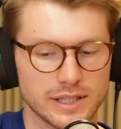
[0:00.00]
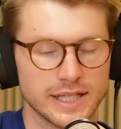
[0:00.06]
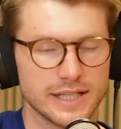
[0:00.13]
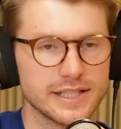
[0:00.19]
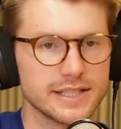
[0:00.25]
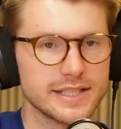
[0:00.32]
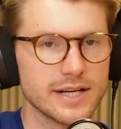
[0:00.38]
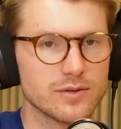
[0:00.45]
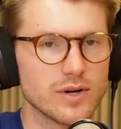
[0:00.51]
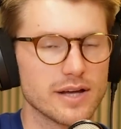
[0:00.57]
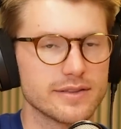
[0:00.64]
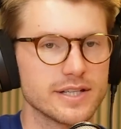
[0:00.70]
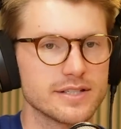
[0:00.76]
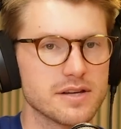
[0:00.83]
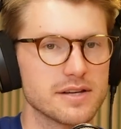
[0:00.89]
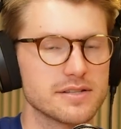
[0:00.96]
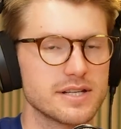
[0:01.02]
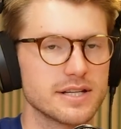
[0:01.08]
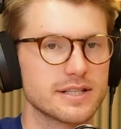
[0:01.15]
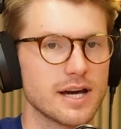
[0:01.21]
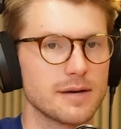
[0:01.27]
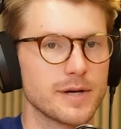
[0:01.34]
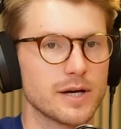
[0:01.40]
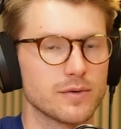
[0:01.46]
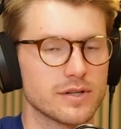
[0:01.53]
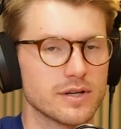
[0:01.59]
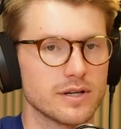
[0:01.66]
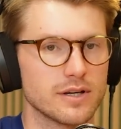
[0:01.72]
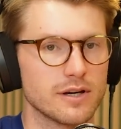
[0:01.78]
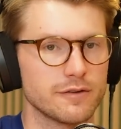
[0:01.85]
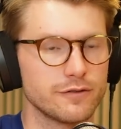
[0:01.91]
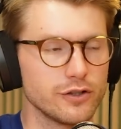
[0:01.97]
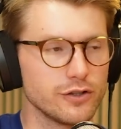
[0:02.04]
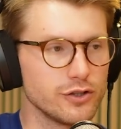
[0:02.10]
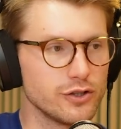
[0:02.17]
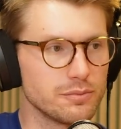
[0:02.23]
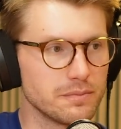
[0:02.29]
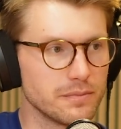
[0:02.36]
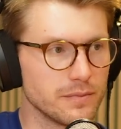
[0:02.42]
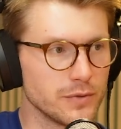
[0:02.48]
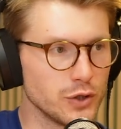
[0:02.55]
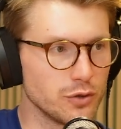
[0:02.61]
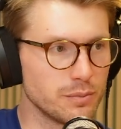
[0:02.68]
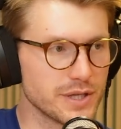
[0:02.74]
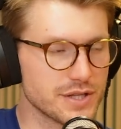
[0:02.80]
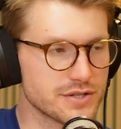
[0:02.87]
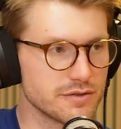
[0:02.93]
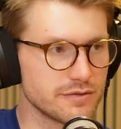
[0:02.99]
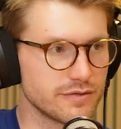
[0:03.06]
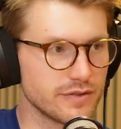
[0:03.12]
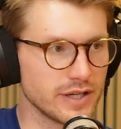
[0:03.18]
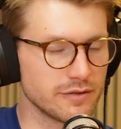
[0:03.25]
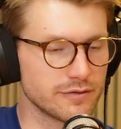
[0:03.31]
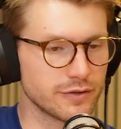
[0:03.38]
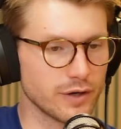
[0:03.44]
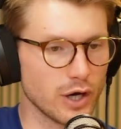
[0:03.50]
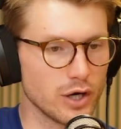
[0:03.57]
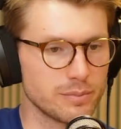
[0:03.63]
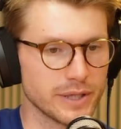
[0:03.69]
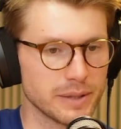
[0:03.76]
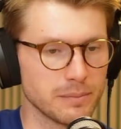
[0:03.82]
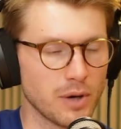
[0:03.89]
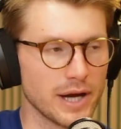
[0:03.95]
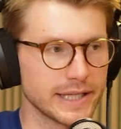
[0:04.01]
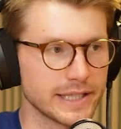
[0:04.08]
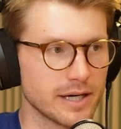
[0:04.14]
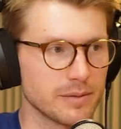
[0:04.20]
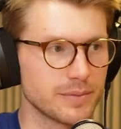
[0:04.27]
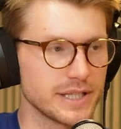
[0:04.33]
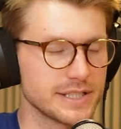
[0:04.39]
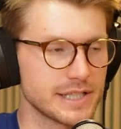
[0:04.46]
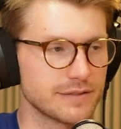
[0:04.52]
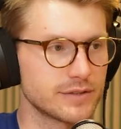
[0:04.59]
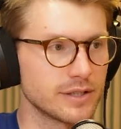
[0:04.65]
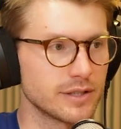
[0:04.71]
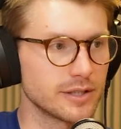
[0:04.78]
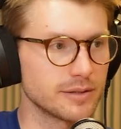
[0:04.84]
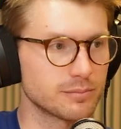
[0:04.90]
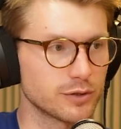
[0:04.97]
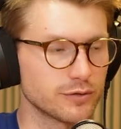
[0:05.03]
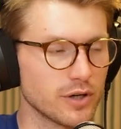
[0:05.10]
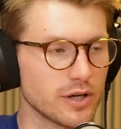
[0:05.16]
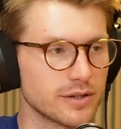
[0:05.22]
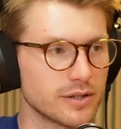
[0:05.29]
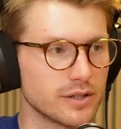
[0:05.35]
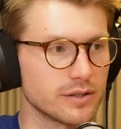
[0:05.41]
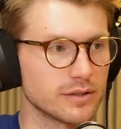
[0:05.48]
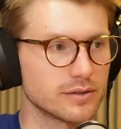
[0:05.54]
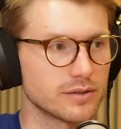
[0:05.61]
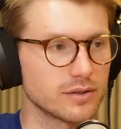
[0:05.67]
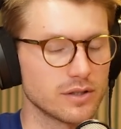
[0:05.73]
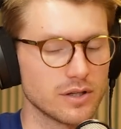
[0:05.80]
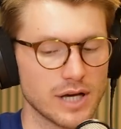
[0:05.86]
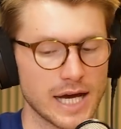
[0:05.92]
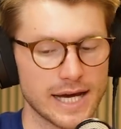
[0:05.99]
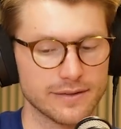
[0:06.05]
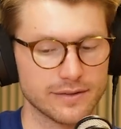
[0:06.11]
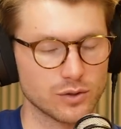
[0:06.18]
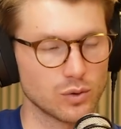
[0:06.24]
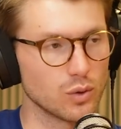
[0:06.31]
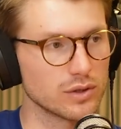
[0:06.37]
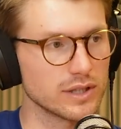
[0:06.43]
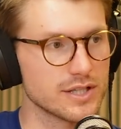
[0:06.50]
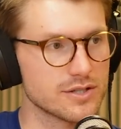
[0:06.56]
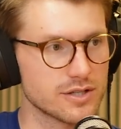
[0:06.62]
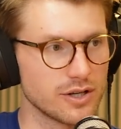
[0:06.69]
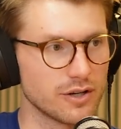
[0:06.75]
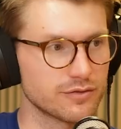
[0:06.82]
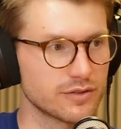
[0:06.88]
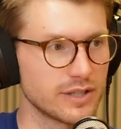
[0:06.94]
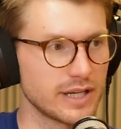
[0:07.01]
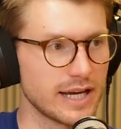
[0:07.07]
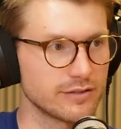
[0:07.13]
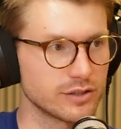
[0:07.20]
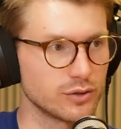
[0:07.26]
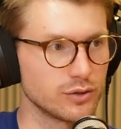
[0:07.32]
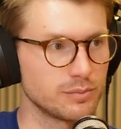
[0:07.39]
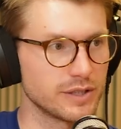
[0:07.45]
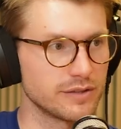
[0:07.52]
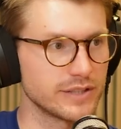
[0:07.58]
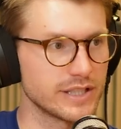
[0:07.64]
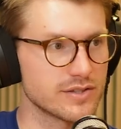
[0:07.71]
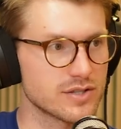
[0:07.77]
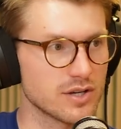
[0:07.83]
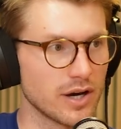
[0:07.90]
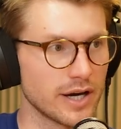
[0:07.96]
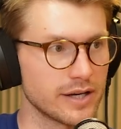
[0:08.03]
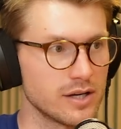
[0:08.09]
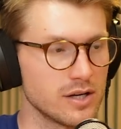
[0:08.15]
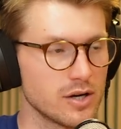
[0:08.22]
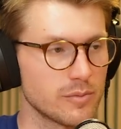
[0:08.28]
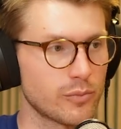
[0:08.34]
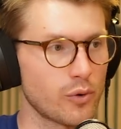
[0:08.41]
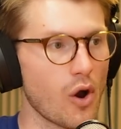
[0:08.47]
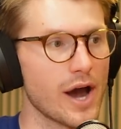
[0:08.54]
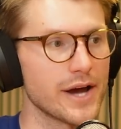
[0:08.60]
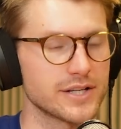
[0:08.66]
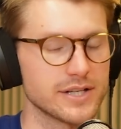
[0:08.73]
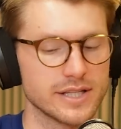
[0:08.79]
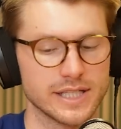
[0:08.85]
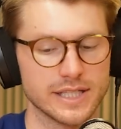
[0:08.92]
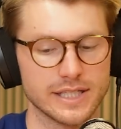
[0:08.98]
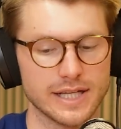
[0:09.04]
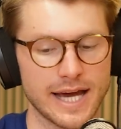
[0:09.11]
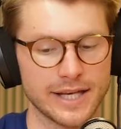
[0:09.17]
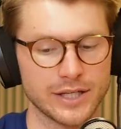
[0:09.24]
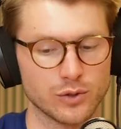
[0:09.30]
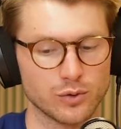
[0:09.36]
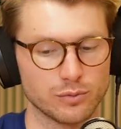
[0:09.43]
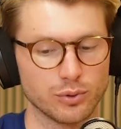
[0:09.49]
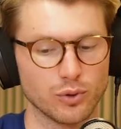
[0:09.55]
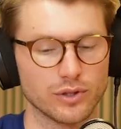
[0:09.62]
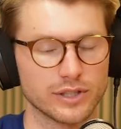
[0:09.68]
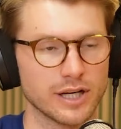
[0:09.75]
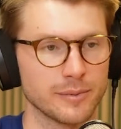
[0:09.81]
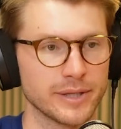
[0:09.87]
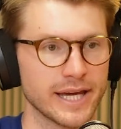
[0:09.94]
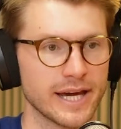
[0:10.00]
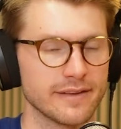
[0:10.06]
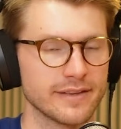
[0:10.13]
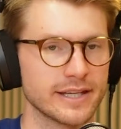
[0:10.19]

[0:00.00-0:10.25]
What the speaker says: Yeah, you're dead right. These guys did come out with a few new bits of info, but mining companies have to provide the quarterly, so you often have a good bit of insight prior to the annual report coming out.